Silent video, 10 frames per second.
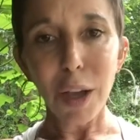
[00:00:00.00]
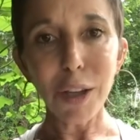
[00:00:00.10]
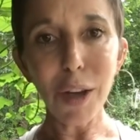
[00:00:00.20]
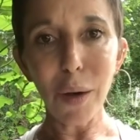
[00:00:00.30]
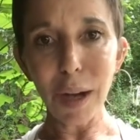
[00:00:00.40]

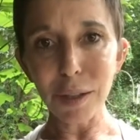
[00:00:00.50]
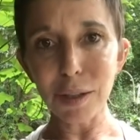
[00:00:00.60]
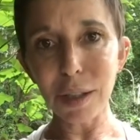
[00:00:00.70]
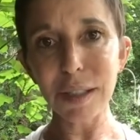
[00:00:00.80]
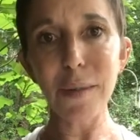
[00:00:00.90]
and I
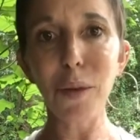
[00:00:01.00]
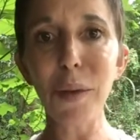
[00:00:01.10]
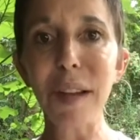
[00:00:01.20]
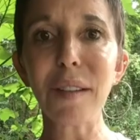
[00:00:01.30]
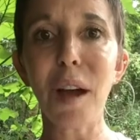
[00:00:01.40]
took several
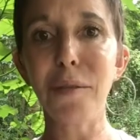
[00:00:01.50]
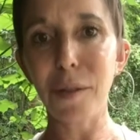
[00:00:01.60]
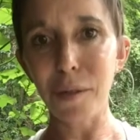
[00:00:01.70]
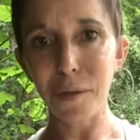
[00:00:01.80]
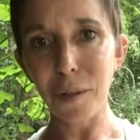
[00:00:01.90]
weeks off
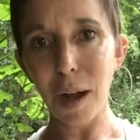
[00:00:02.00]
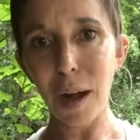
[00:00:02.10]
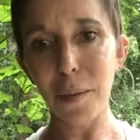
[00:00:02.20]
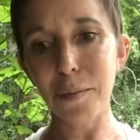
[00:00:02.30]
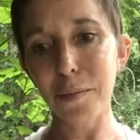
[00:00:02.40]
of
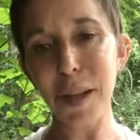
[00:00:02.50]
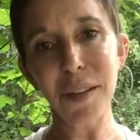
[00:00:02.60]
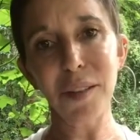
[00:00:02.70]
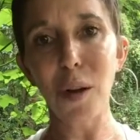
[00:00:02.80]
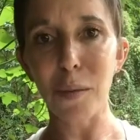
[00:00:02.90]
being
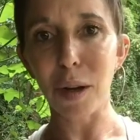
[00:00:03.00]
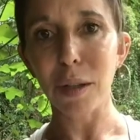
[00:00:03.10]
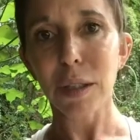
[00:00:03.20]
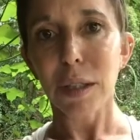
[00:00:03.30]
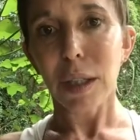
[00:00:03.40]
sober,
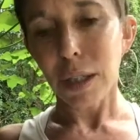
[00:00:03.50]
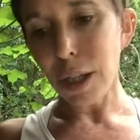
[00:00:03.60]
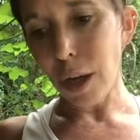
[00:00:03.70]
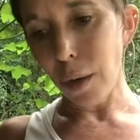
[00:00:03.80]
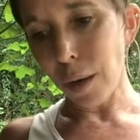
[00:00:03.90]

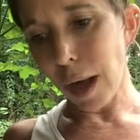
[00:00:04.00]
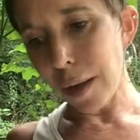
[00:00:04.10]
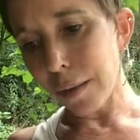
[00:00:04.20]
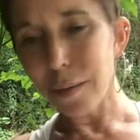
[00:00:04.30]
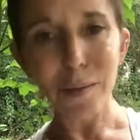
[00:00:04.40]
the